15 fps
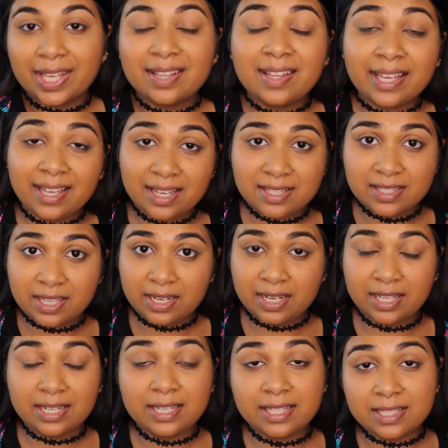Like I
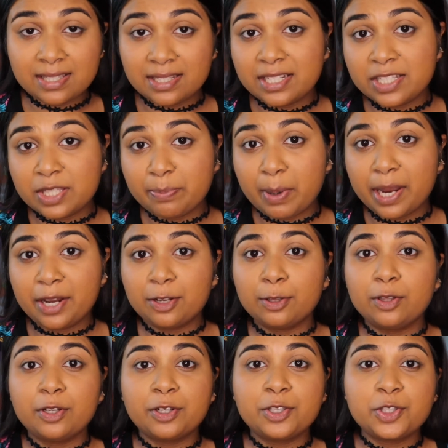said, it is an inspired
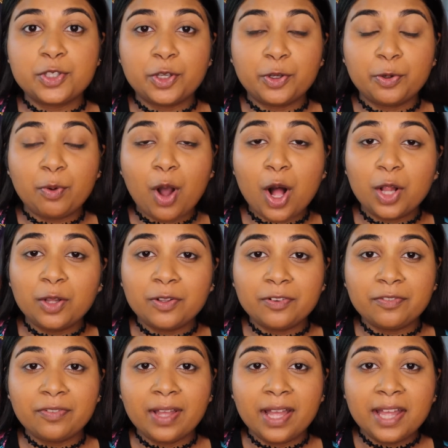look so all
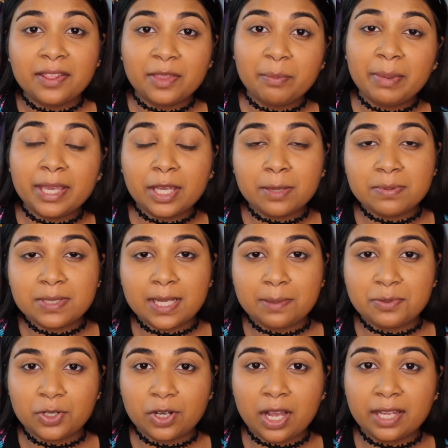of the makeup
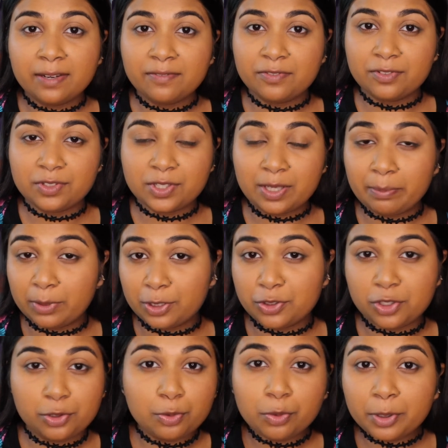steps are kind of similar
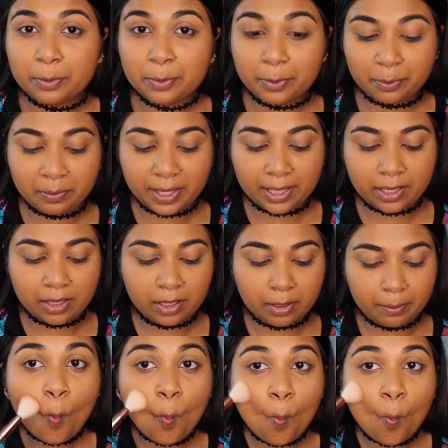to normal makeup.